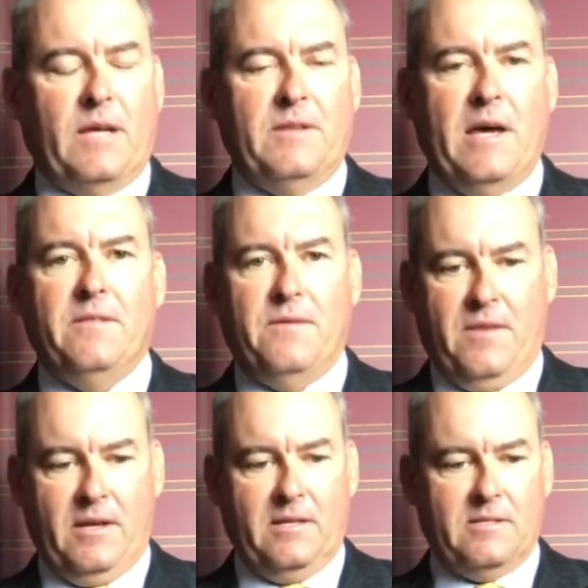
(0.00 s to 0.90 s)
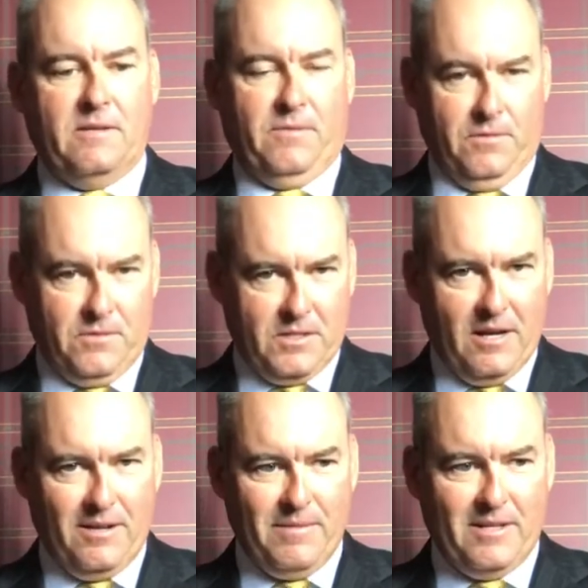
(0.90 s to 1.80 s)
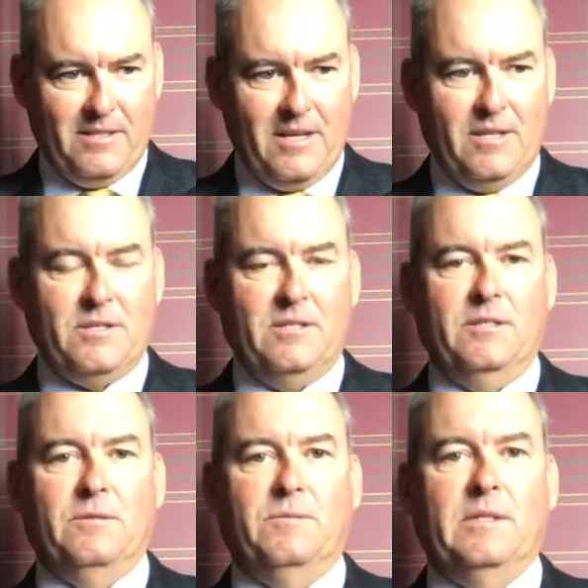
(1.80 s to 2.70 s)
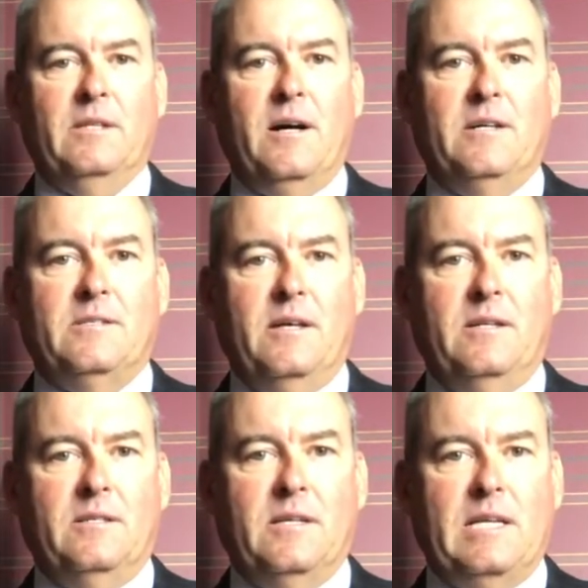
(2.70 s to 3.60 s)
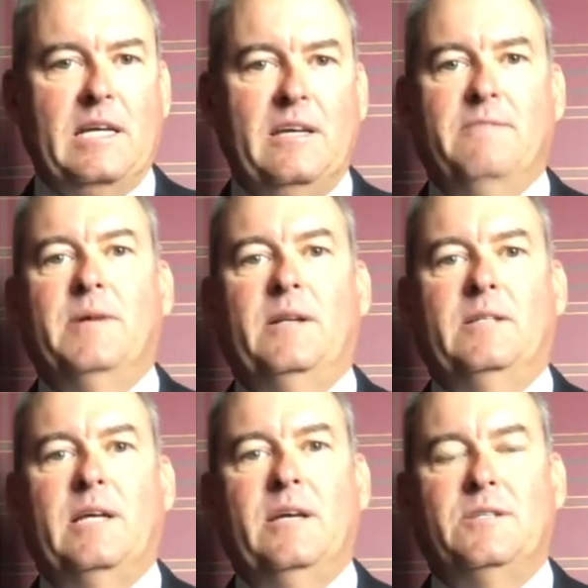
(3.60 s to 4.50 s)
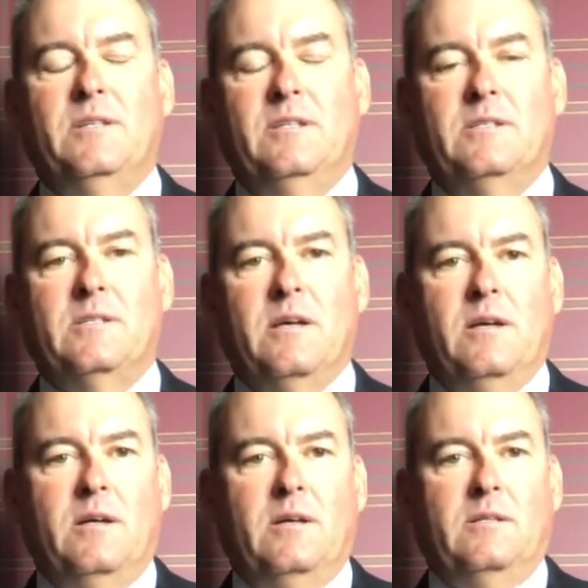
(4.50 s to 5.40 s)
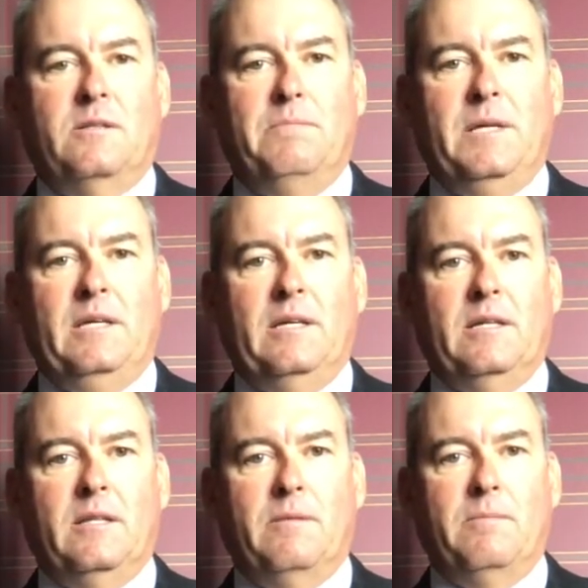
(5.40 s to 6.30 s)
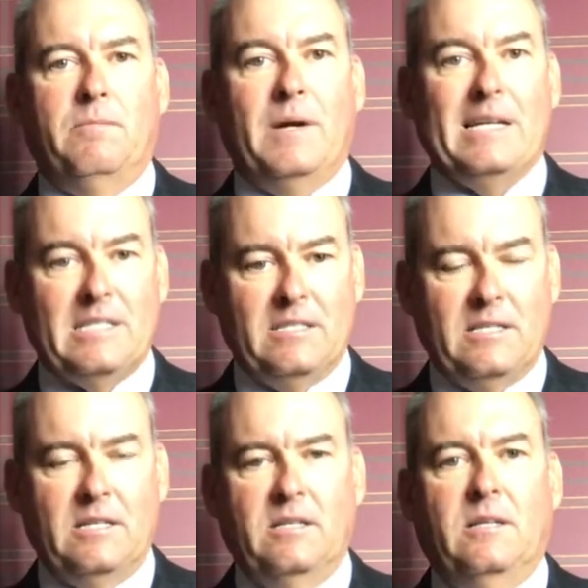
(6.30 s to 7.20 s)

The other thing is if you study meditation, you'll realize that the key of meditation is to be in the present.